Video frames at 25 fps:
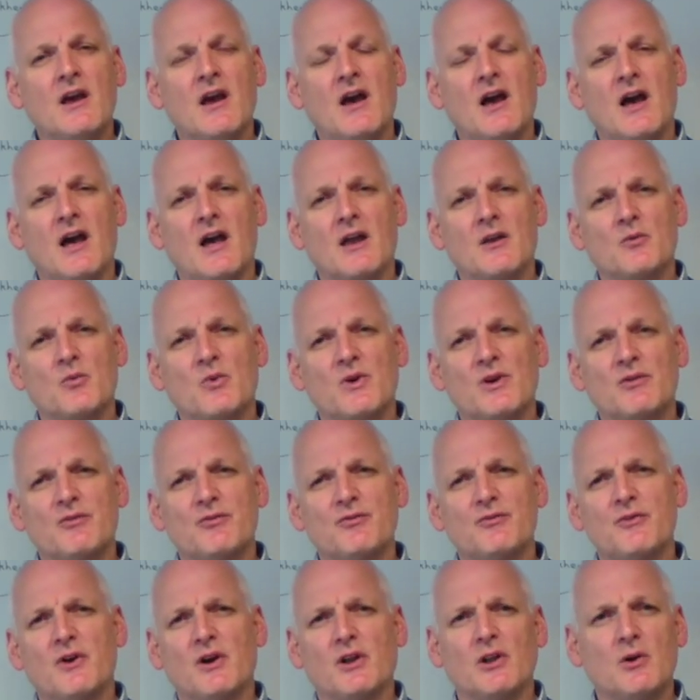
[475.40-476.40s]
and we'll
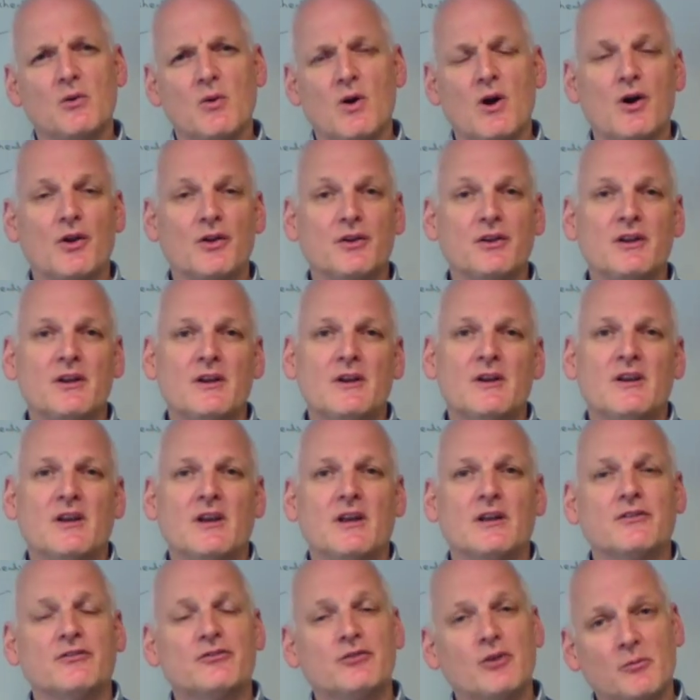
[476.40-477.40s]
follow on
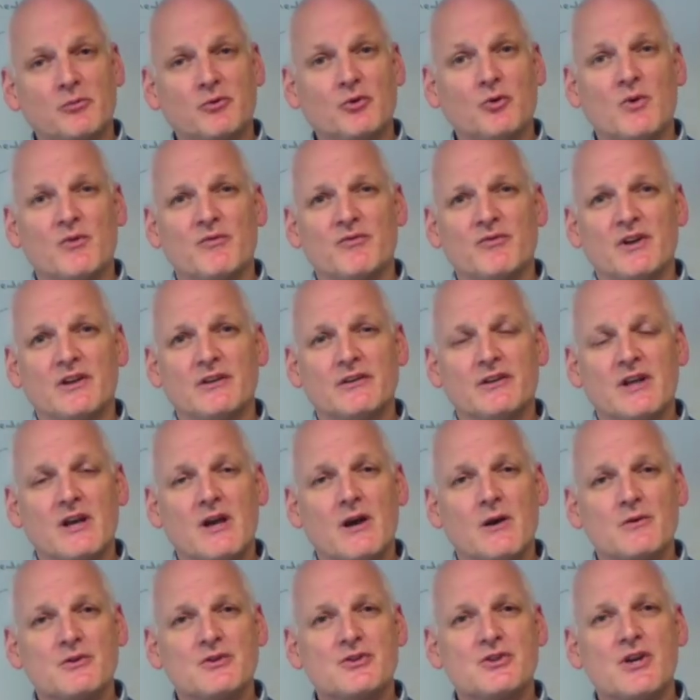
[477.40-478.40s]
in subsequent
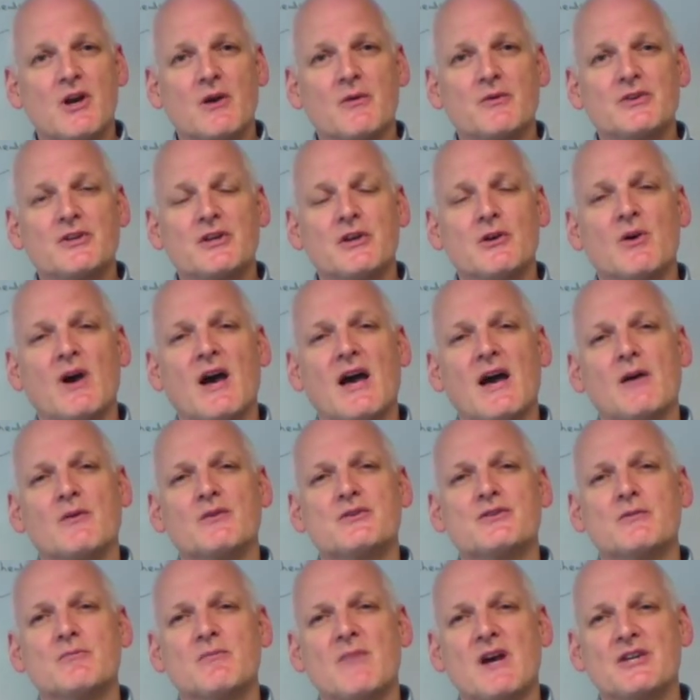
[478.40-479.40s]
videos showing you how
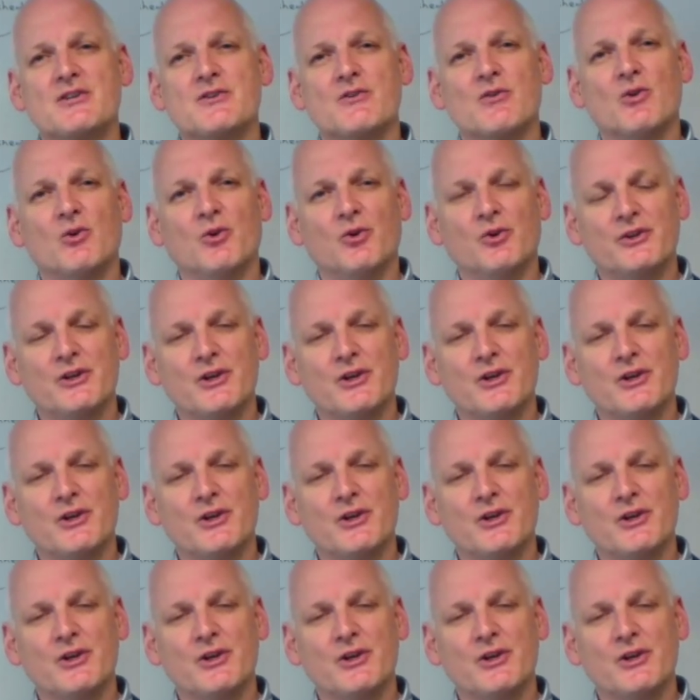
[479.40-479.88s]
to measure all